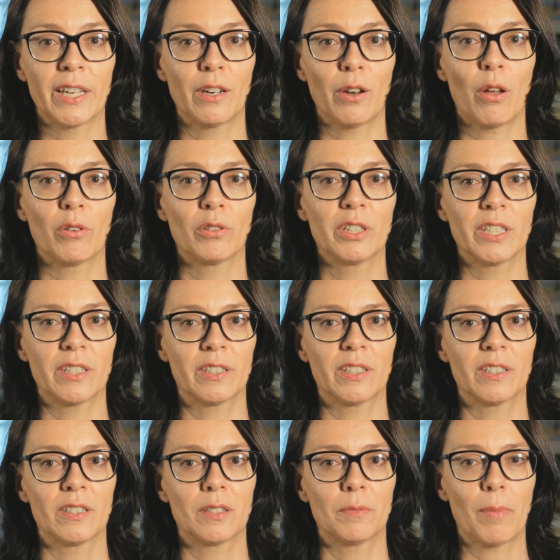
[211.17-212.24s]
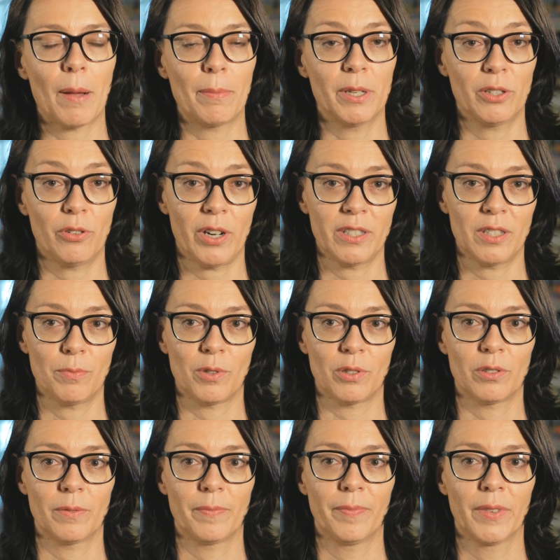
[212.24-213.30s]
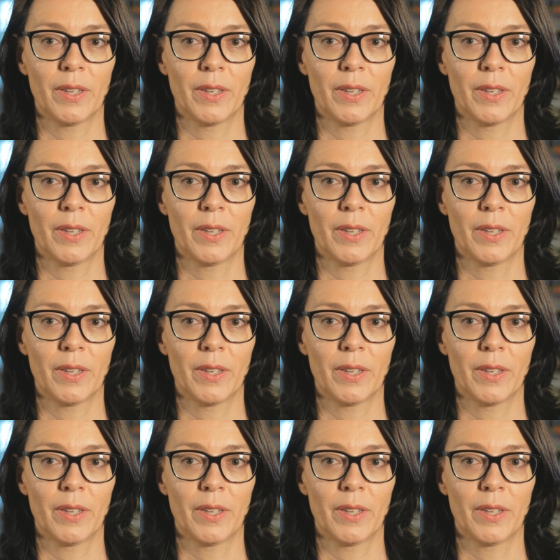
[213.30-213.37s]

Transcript: and long distance public transport.